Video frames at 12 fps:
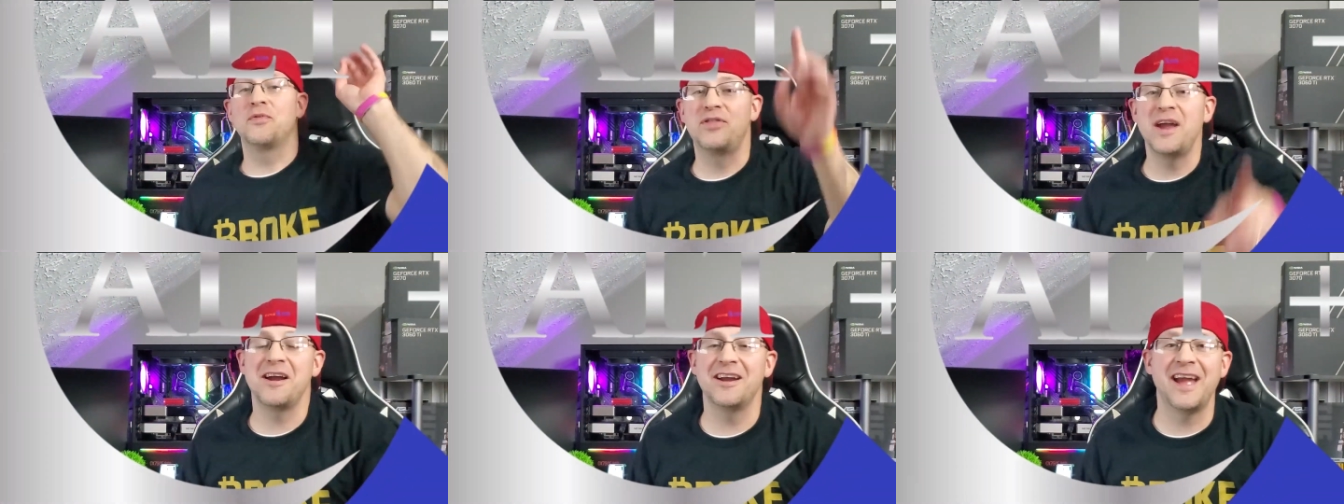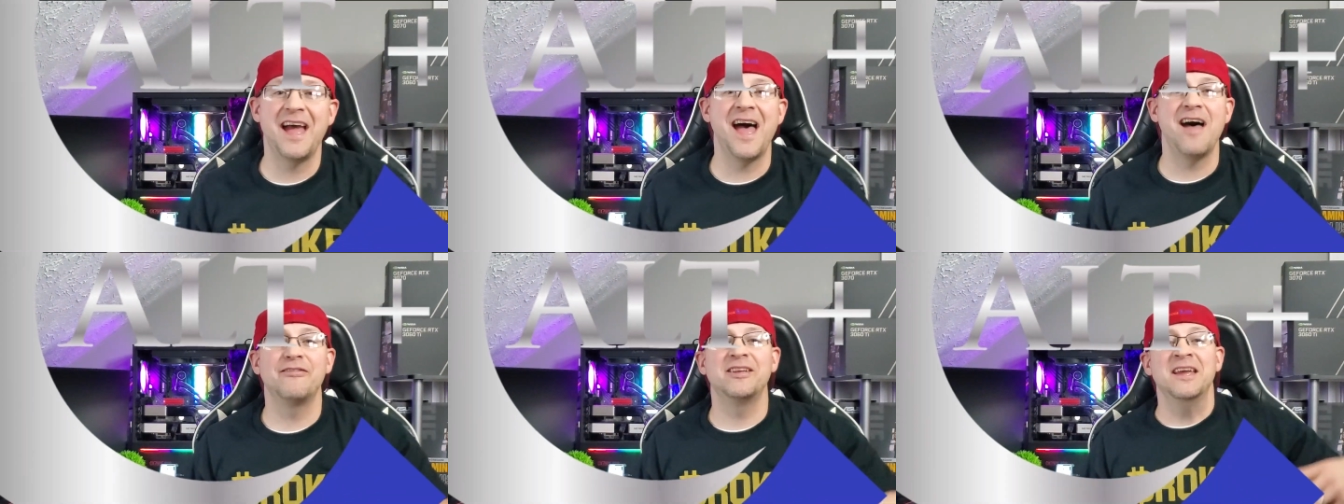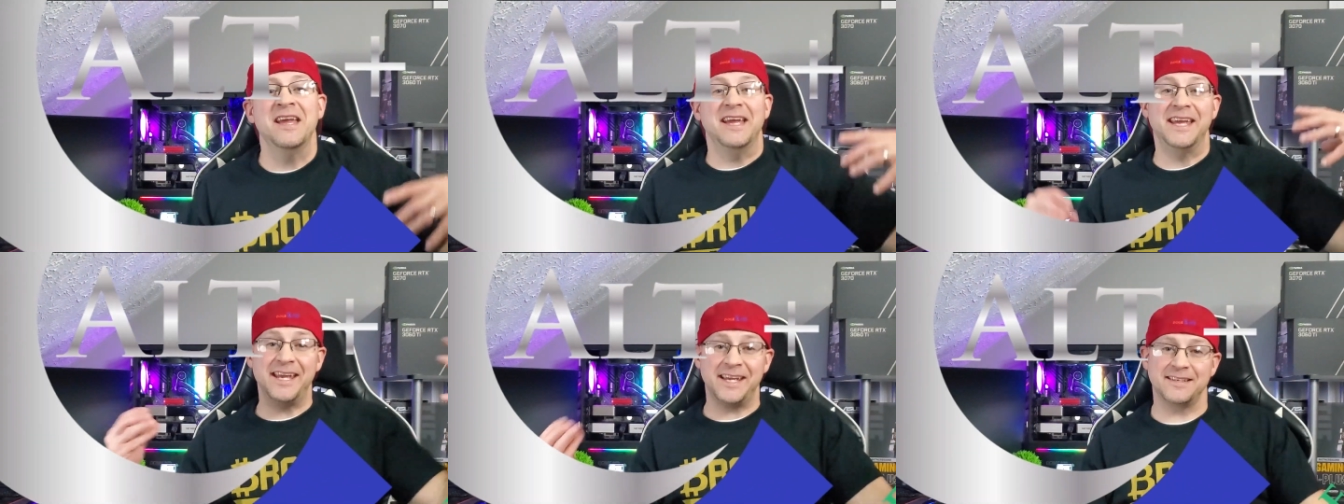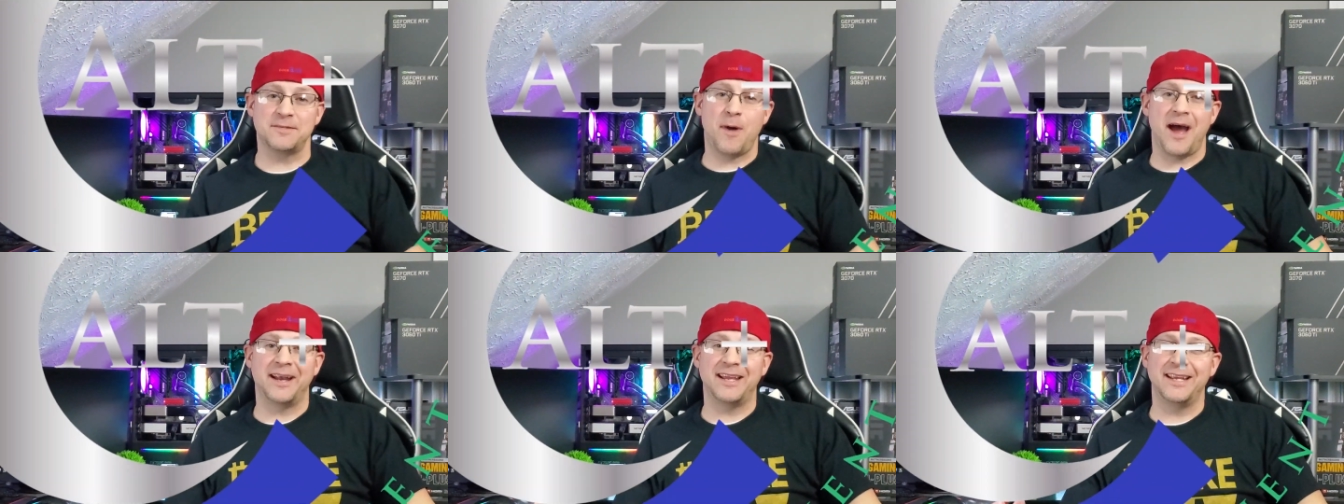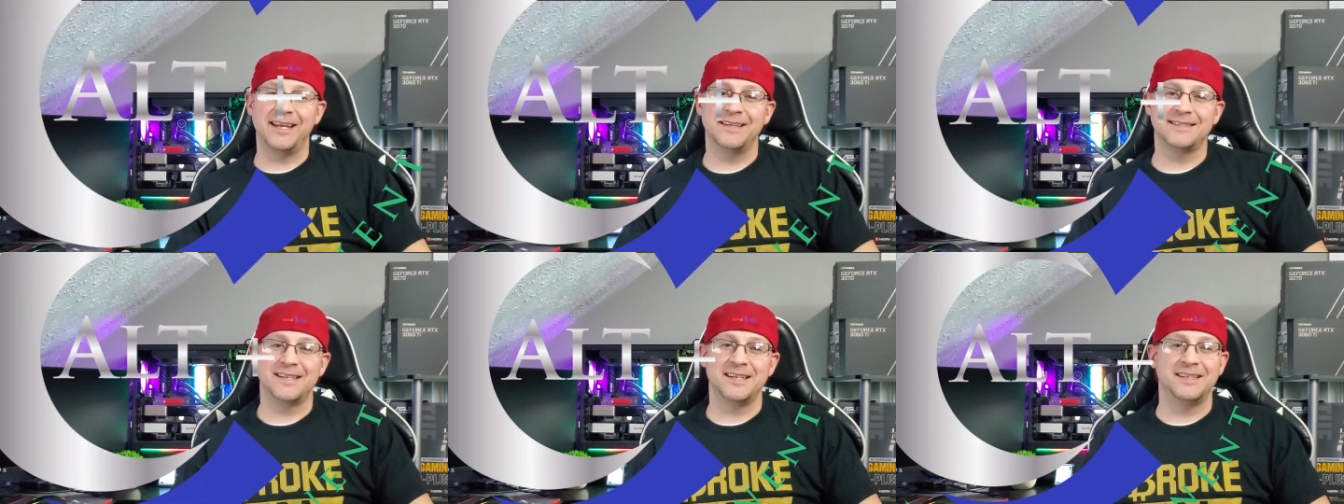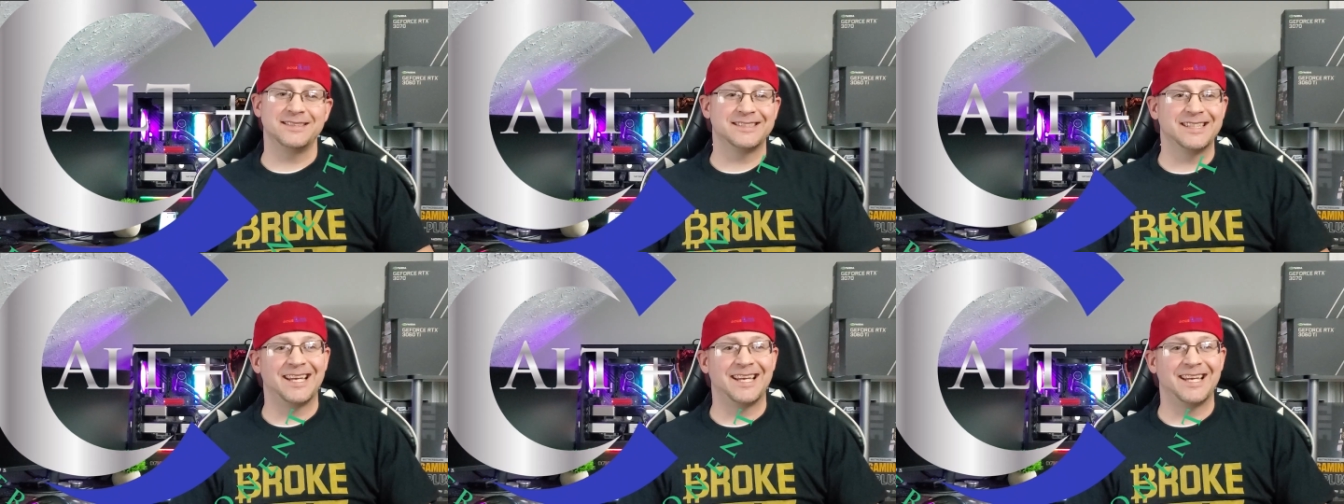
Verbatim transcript: there you have it. Is mining easy?